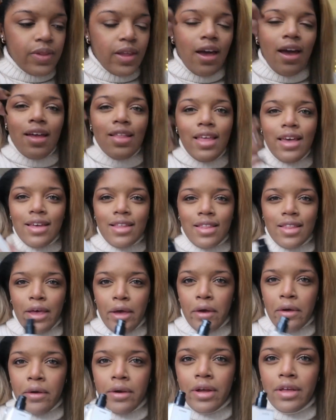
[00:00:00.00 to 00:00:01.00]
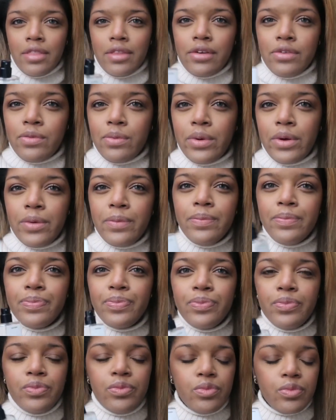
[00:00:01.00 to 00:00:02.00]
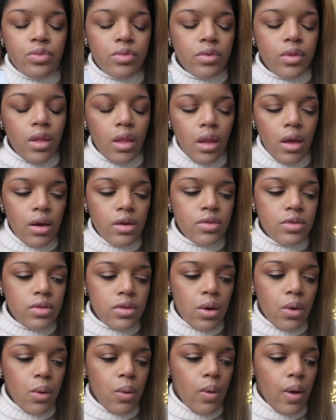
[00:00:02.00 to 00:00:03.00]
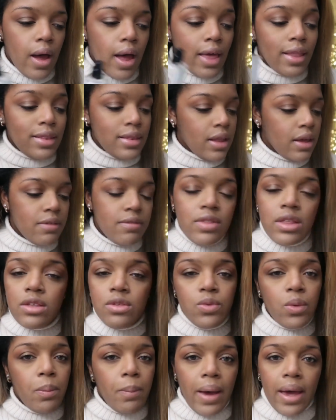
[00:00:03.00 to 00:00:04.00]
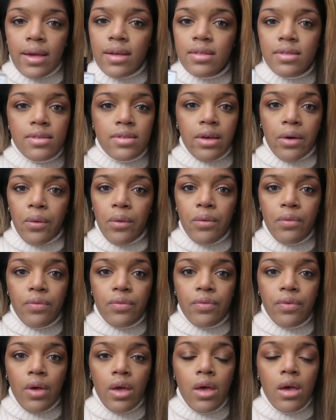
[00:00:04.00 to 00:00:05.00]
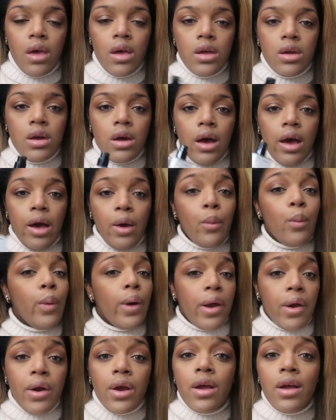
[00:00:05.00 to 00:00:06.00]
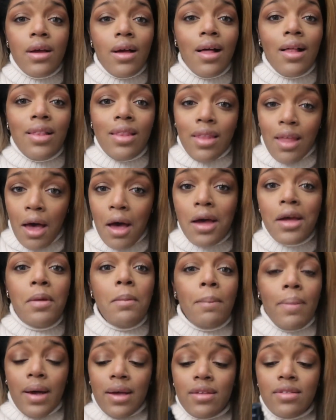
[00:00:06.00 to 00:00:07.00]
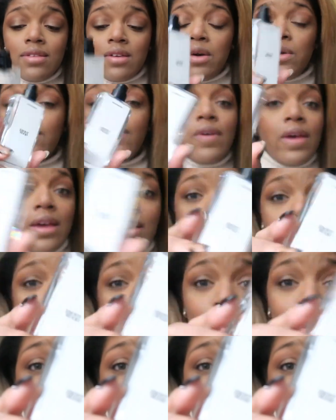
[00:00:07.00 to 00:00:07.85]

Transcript: I like layering this one. So I love this one by itself. I wear it a lot by itself, hence